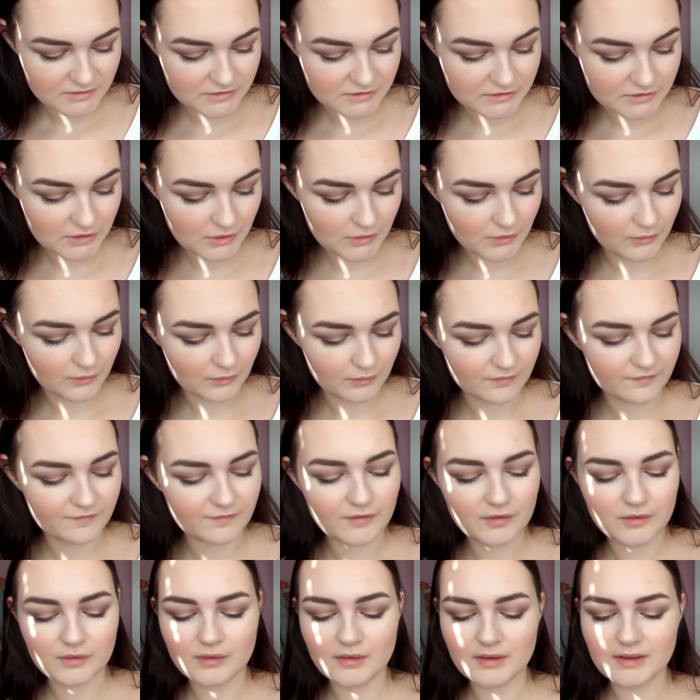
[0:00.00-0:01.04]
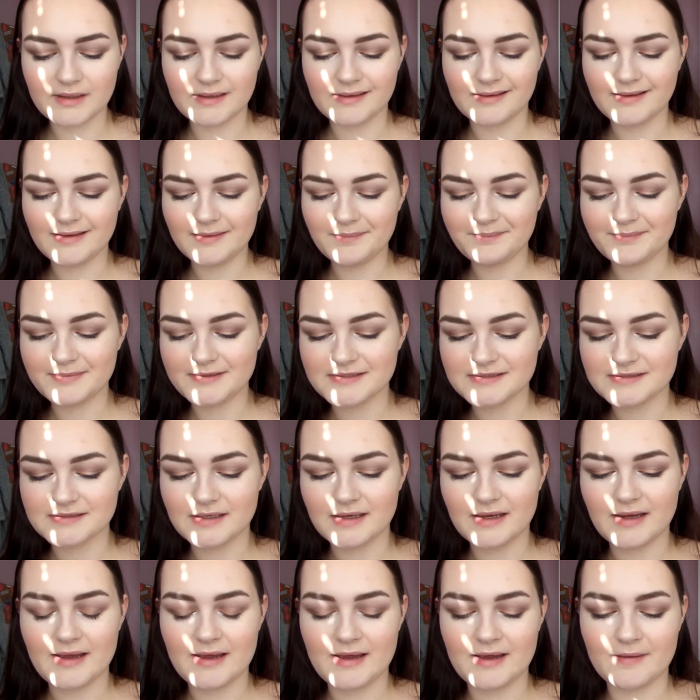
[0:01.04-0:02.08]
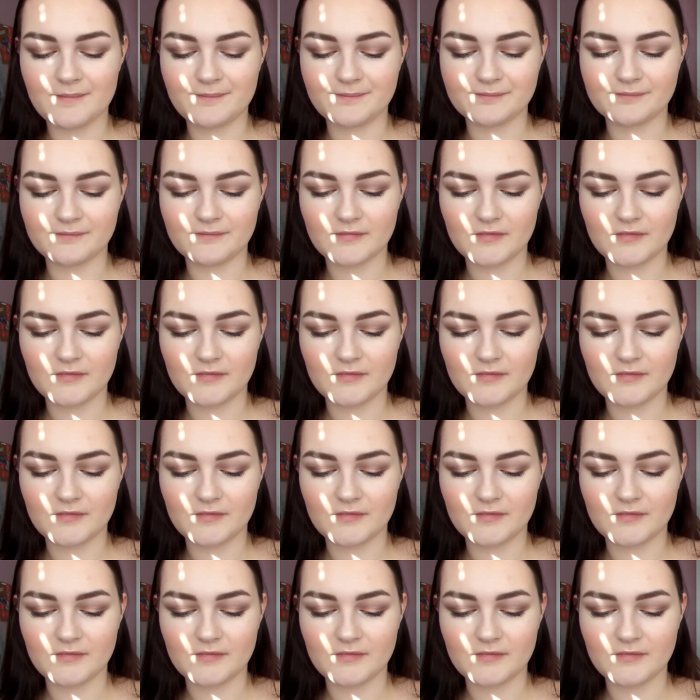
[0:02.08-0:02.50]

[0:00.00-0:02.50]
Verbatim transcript: So for lips, um,